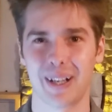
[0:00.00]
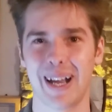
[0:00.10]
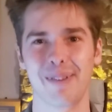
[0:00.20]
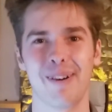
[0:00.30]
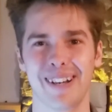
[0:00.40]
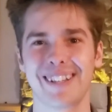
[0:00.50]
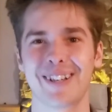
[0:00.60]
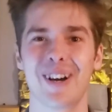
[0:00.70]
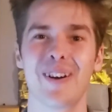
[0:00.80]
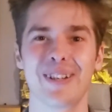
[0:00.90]
I wanted to
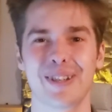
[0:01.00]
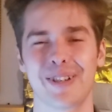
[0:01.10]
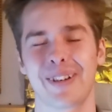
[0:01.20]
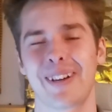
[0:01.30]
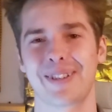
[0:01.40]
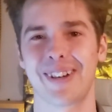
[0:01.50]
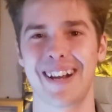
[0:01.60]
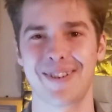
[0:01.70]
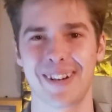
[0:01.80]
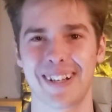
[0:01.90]
go into when I was
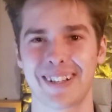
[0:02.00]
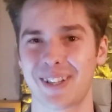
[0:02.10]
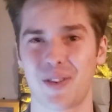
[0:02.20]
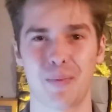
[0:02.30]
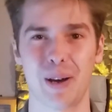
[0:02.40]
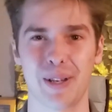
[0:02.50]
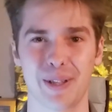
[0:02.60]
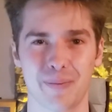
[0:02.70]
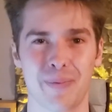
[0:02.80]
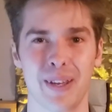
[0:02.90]
graduating, just for parties.